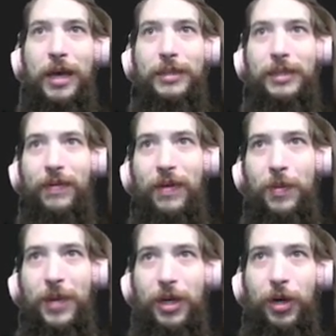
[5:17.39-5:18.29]
said that the
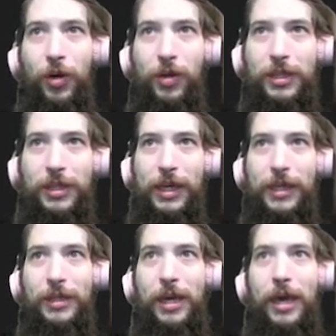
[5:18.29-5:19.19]
materials
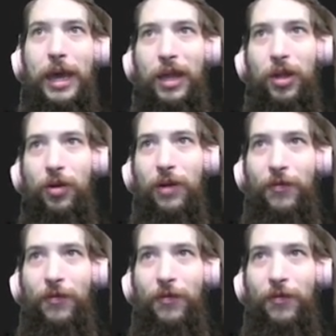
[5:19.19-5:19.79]
seized included